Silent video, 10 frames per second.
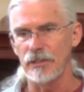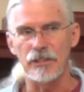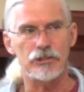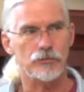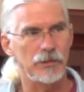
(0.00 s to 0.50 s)

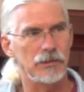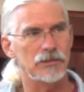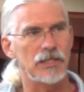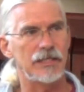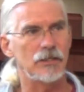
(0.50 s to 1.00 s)
Israel
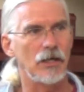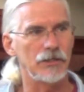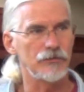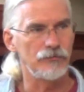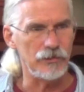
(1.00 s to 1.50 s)
is like
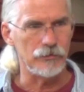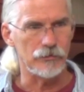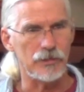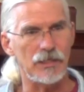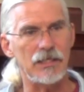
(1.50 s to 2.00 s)
God's
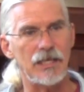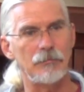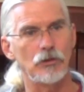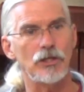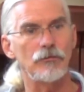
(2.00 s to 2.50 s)
vineyard, and he
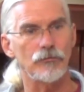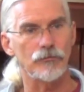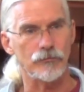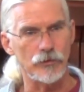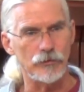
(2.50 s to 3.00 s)
came looking for
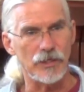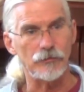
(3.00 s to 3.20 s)
fruit,